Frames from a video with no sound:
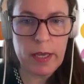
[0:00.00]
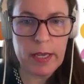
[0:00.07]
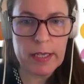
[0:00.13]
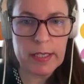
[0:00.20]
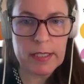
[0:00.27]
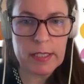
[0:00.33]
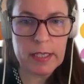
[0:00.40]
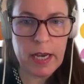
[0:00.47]

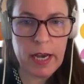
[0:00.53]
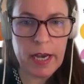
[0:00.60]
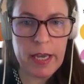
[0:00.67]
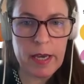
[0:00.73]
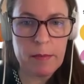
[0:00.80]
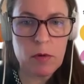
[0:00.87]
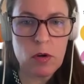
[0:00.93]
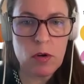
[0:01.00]
is I
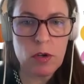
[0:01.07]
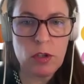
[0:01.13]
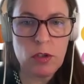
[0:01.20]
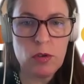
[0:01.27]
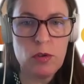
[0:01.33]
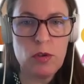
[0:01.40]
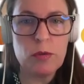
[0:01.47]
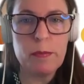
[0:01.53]
am going
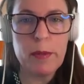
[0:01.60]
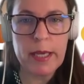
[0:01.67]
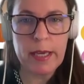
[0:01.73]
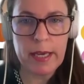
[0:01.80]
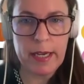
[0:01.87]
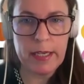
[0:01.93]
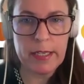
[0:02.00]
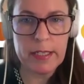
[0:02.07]
to
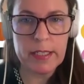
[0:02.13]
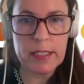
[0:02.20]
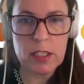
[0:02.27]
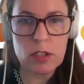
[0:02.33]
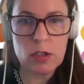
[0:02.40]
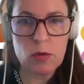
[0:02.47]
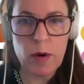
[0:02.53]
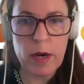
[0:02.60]
duplicate this
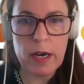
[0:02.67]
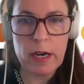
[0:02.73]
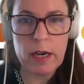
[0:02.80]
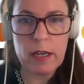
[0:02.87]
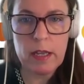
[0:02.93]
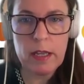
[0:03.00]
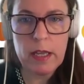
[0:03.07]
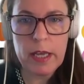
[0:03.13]

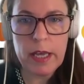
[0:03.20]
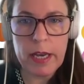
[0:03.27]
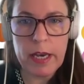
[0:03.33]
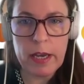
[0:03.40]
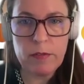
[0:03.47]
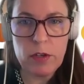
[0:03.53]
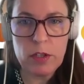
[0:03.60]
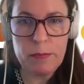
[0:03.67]
square and
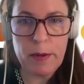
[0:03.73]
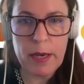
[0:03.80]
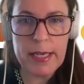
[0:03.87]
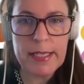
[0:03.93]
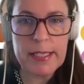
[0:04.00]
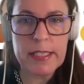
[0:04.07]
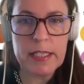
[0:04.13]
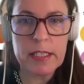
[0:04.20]
I will
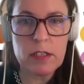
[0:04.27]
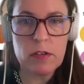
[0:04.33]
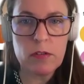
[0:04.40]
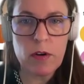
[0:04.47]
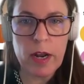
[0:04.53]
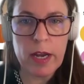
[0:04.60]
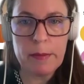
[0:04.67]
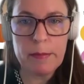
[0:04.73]
place it
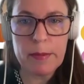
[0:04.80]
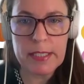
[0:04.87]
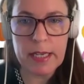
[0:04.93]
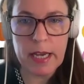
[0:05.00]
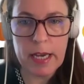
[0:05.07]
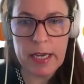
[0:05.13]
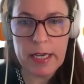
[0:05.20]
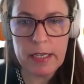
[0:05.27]
right
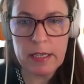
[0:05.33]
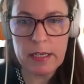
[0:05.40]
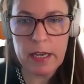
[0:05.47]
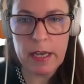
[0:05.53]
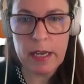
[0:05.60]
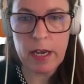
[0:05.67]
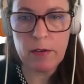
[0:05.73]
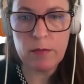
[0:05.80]
beside,
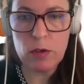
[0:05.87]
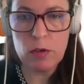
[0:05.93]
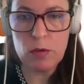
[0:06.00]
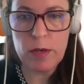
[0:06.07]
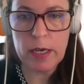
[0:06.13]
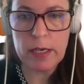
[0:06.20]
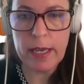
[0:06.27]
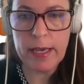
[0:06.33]
and I will
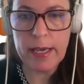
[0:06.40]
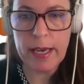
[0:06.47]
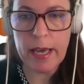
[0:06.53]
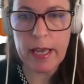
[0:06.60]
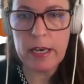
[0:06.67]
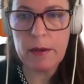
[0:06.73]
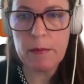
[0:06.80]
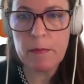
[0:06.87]
do that
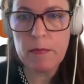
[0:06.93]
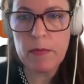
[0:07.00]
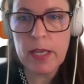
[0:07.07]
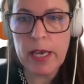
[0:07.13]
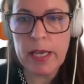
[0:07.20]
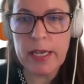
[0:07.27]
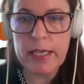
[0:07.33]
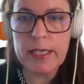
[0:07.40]
again.
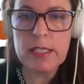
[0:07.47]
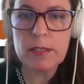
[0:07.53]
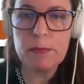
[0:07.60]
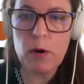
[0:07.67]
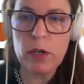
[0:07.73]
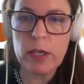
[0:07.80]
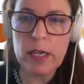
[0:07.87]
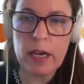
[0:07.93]
And at this
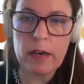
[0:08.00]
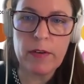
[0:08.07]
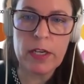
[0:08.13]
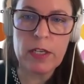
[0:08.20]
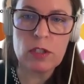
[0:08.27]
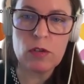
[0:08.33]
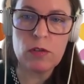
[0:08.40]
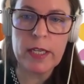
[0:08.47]
point,
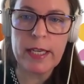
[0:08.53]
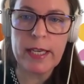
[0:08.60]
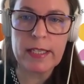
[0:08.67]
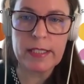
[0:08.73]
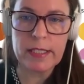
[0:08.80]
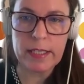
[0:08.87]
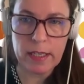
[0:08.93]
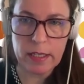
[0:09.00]
Canva is already
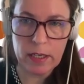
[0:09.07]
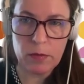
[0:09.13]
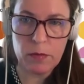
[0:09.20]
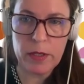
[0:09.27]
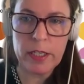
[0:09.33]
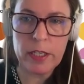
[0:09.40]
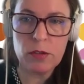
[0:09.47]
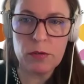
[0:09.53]
guessing that
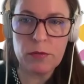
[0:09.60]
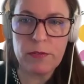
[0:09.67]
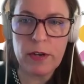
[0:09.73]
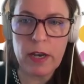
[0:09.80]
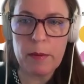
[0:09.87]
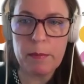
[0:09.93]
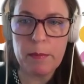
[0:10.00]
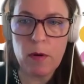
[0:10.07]
we need to
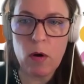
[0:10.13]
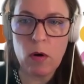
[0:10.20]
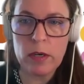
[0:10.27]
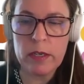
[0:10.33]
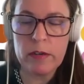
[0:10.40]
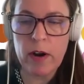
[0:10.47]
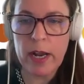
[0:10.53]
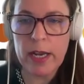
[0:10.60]
fill up
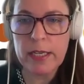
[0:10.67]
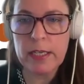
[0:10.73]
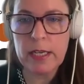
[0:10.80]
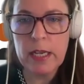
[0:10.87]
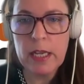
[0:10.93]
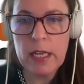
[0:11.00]
on the right.